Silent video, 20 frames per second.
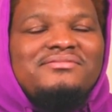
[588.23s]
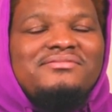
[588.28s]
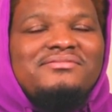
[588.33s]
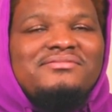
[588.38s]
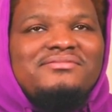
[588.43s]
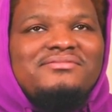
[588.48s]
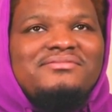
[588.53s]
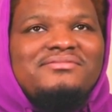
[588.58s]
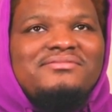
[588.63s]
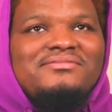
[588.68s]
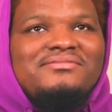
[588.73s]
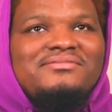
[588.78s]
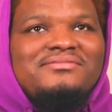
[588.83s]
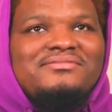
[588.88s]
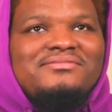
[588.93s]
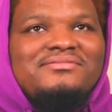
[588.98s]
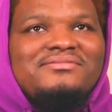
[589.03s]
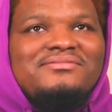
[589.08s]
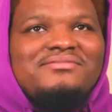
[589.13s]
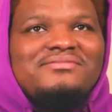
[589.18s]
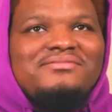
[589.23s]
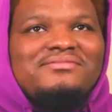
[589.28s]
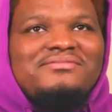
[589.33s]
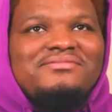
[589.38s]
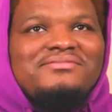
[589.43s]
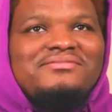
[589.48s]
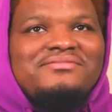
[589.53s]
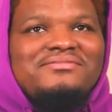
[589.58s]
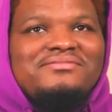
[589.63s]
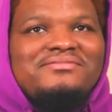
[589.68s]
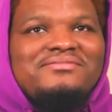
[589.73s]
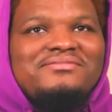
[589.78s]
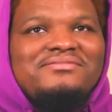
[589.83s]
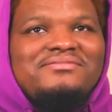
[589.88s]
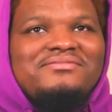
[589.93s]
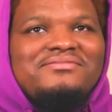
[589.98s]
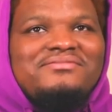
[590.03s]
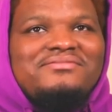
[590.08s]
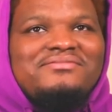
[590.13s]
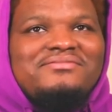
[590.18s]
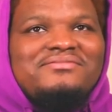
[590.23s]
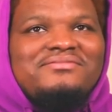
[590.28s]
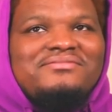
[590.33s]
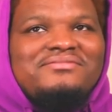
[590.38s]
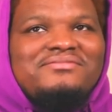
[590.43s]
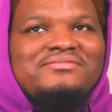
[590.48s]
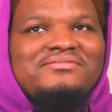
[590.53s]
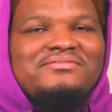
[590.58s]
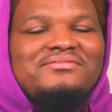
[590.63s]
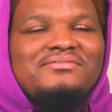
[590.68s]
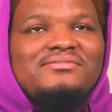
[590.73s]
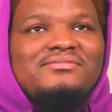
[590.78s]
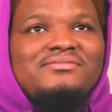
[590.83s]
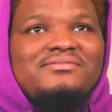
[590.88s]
(not speaking)